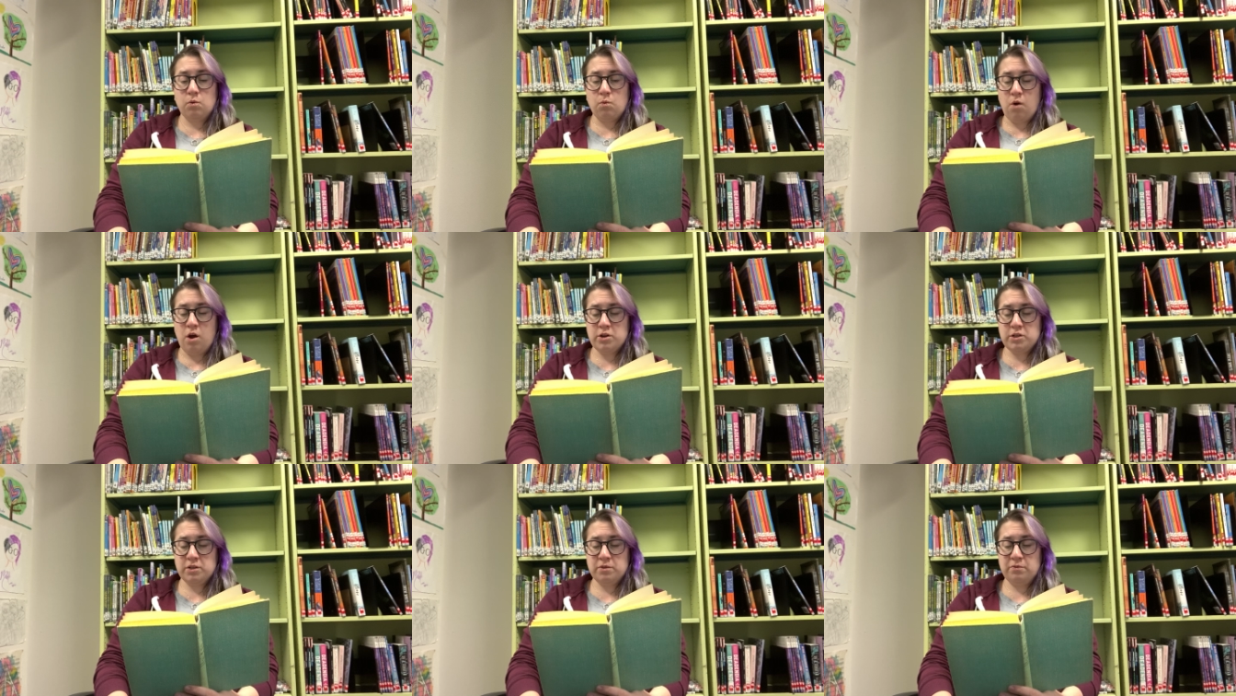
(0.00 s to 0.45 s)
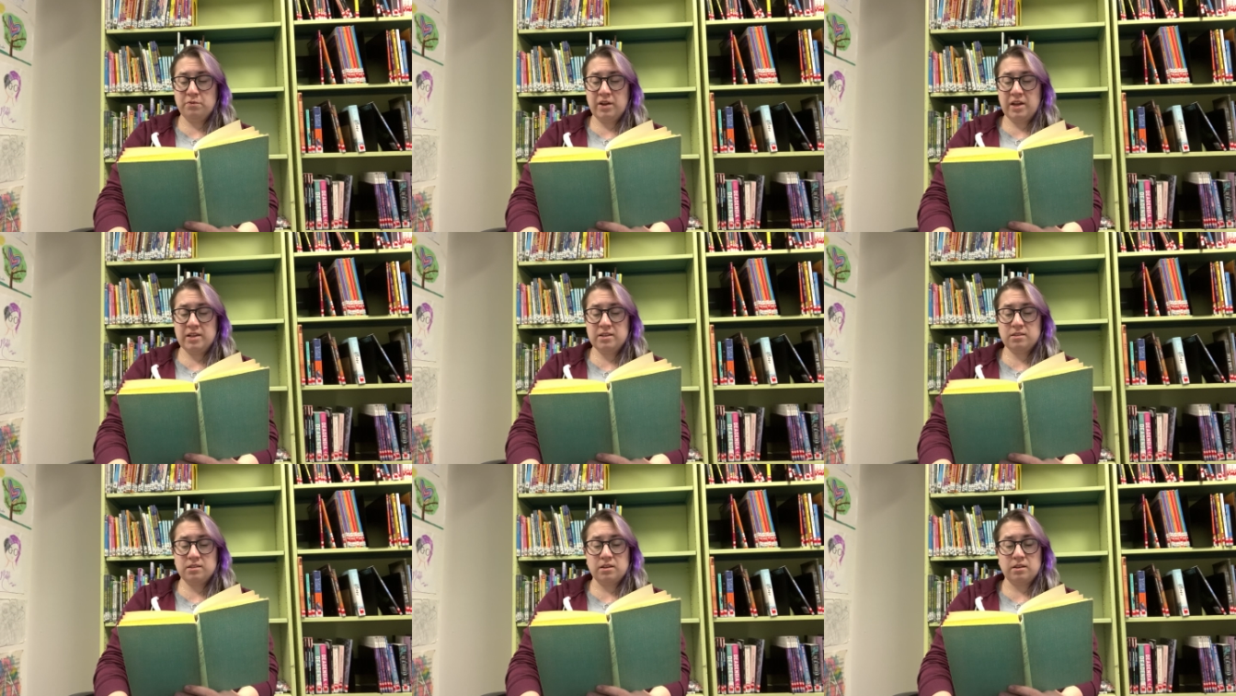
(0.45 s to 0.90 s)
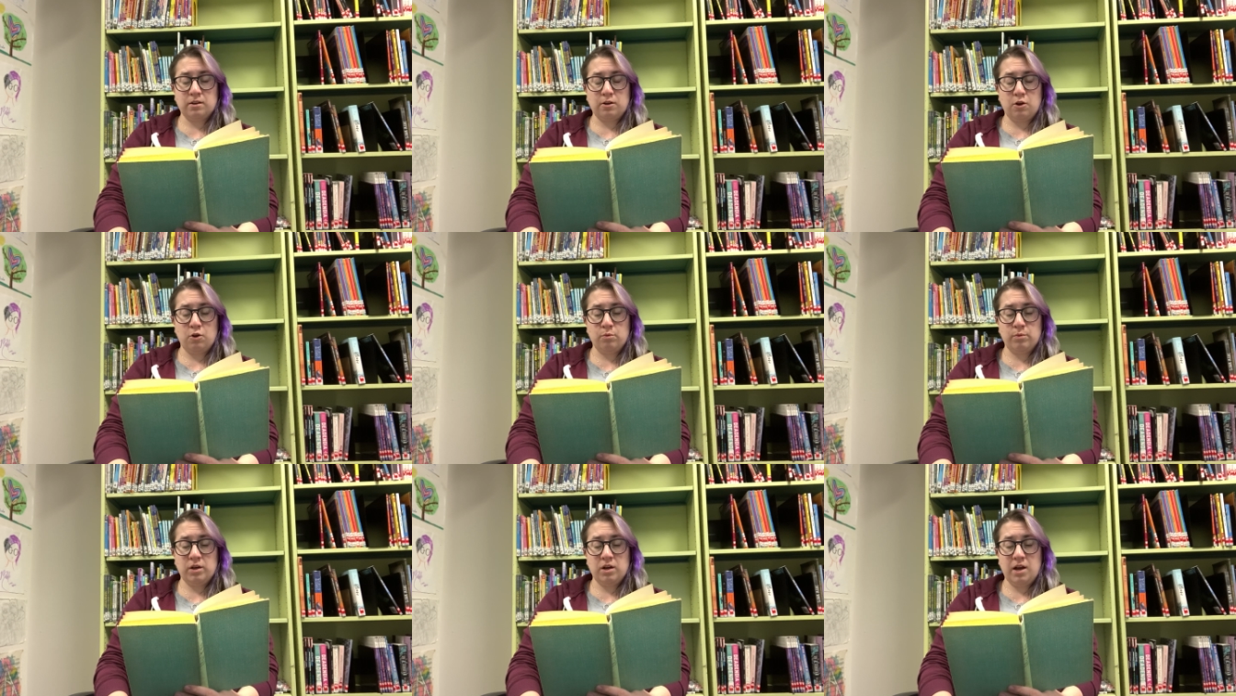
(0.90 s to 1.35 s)
Wash your face and
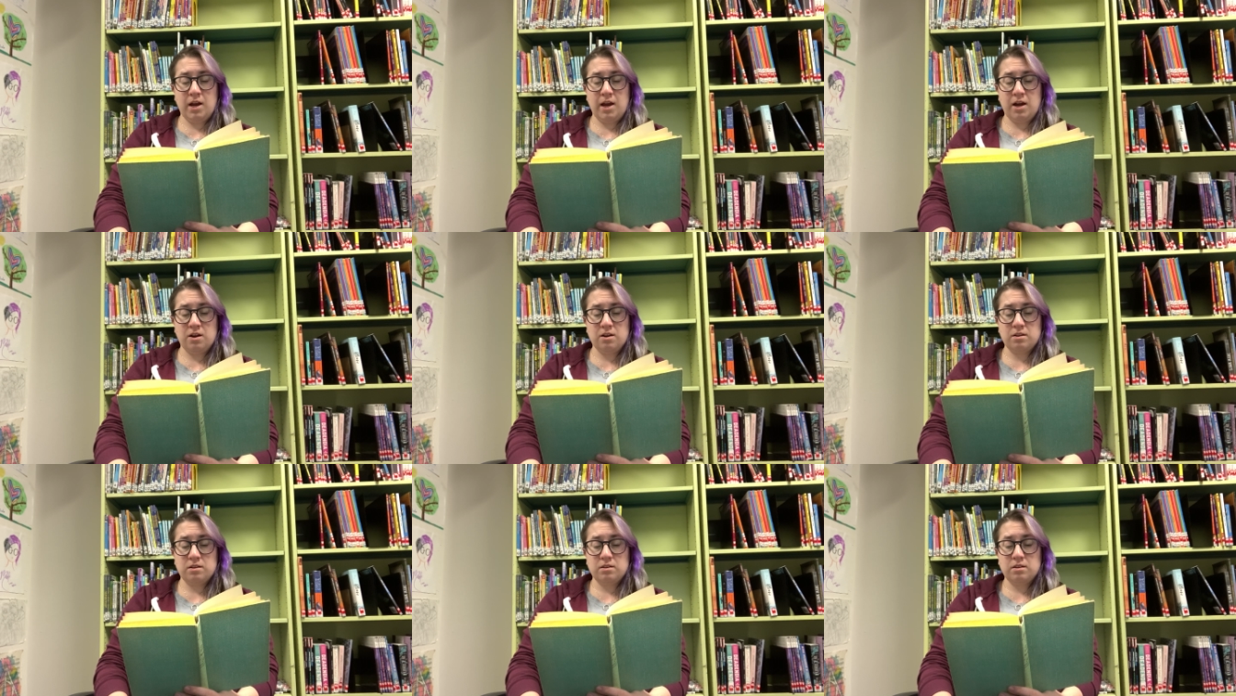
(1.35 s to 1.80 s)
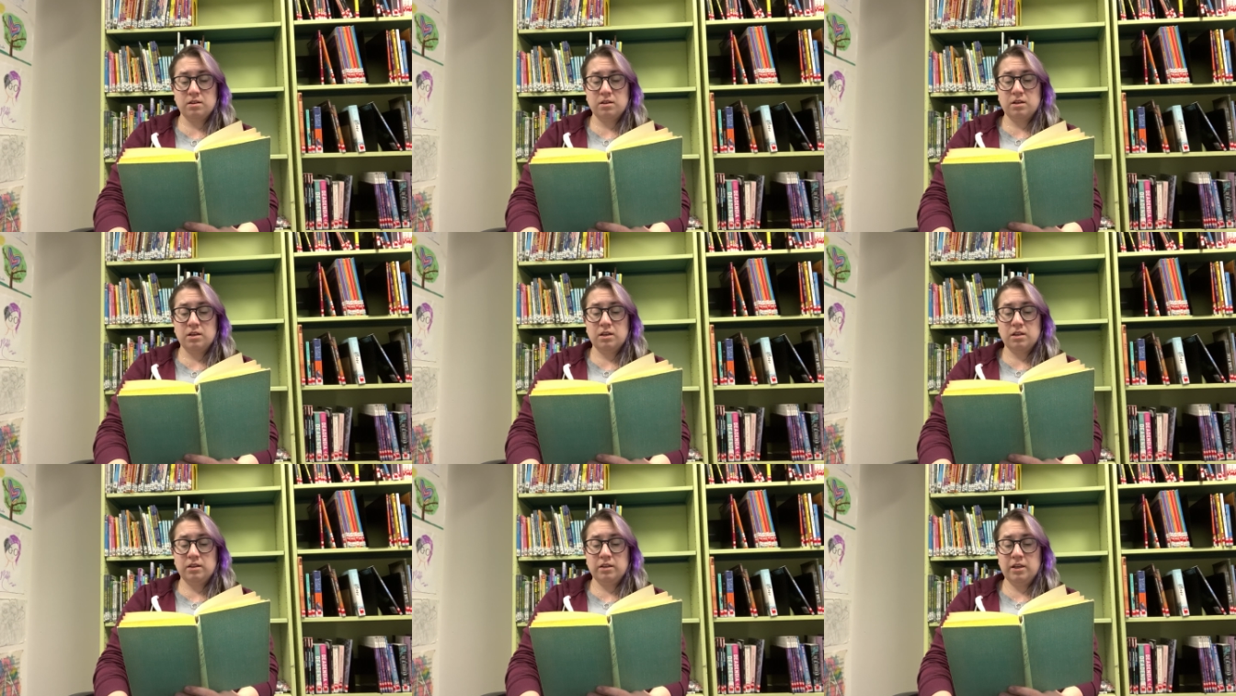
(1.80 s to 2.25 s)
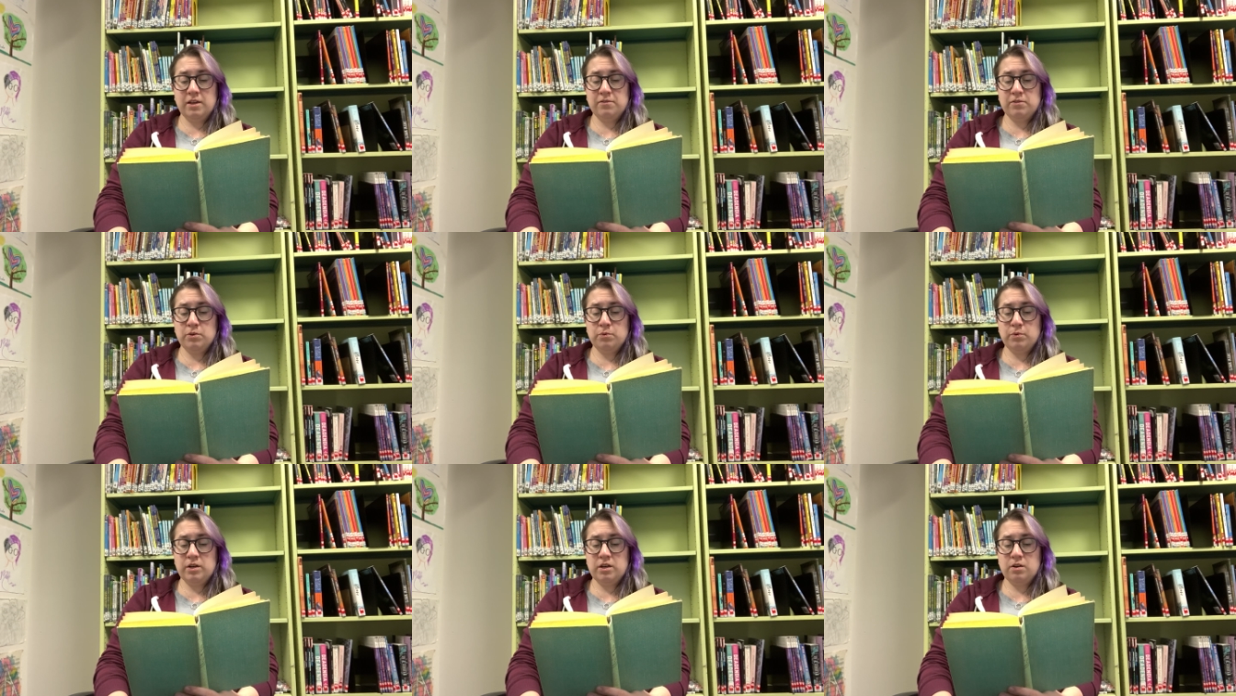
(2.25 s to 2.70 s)
comb your hair. Leave
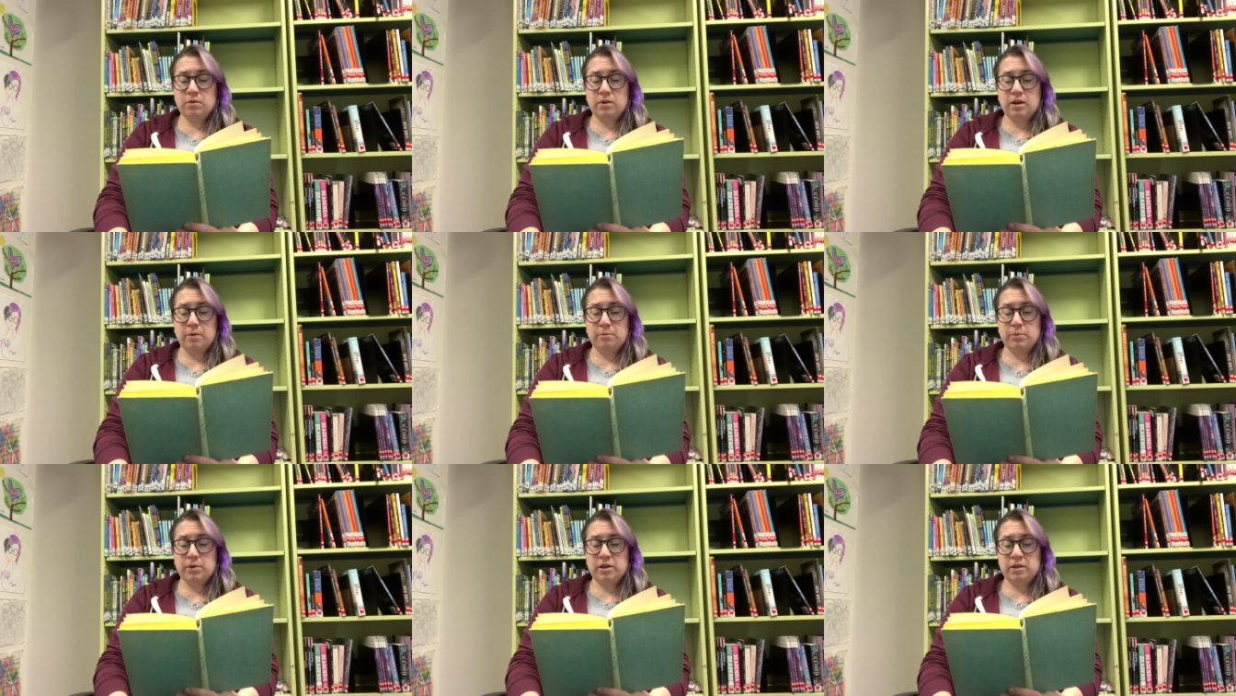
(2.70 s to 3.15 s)
the window up